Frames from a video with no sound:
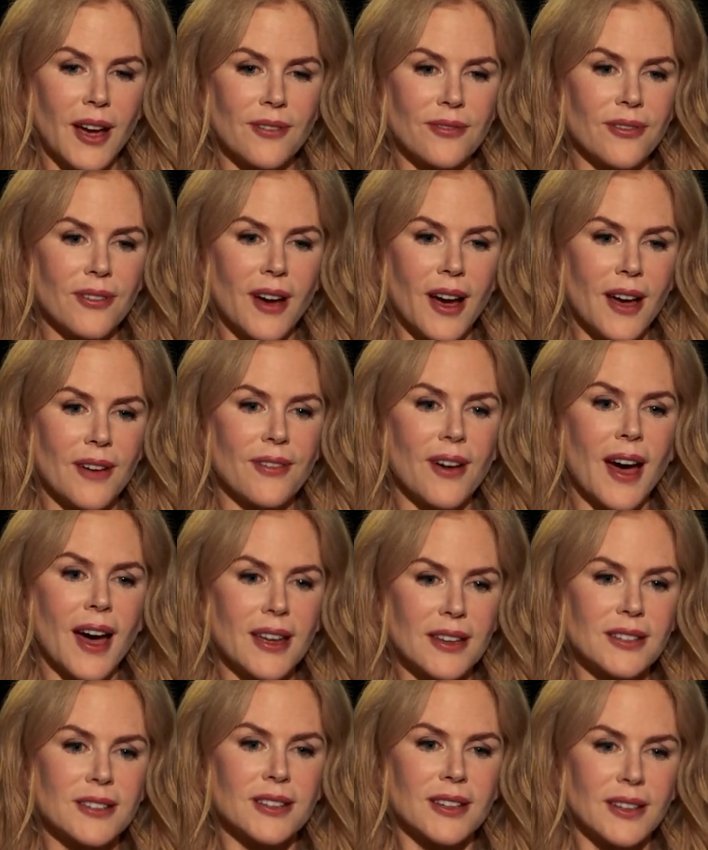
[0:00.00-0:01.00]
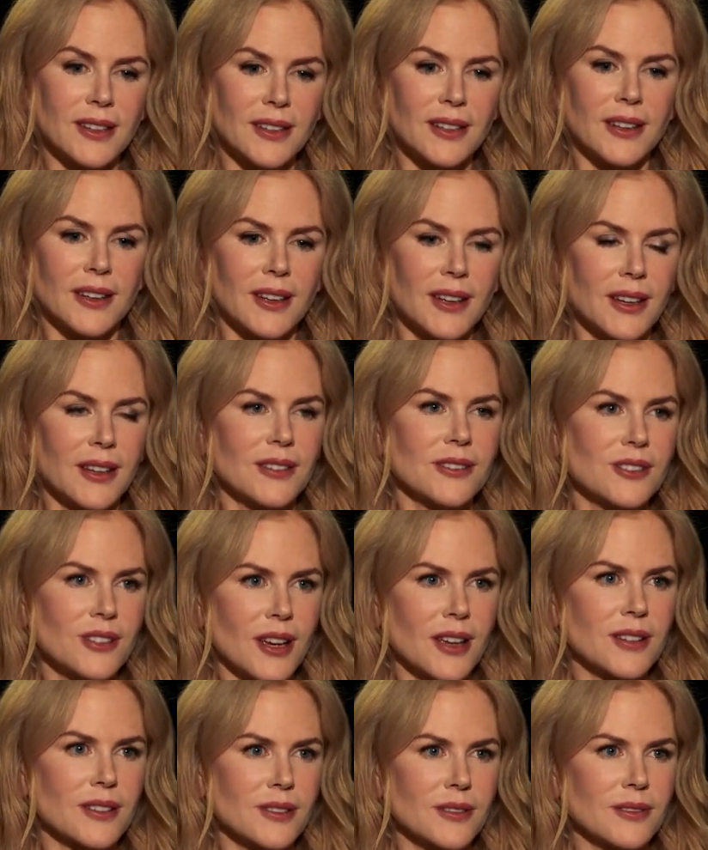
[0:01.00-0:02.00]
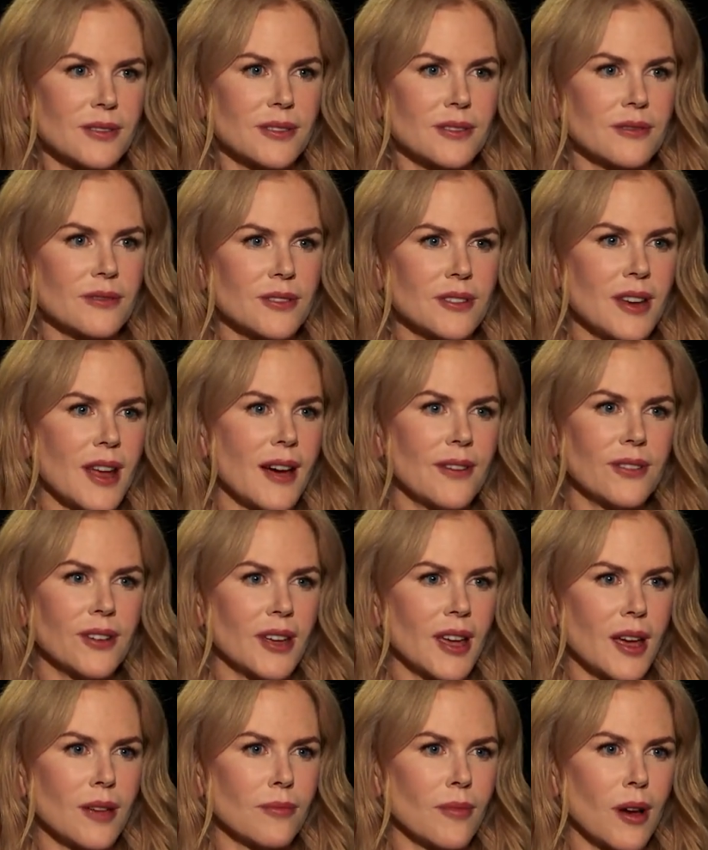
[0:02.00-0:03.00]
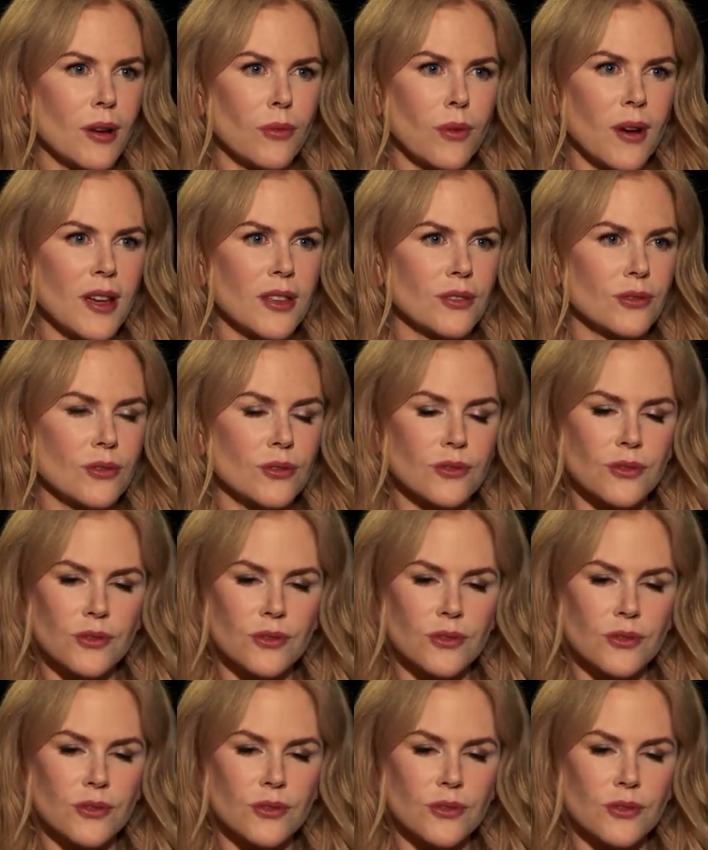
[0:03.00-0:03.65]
had to just navigate my way through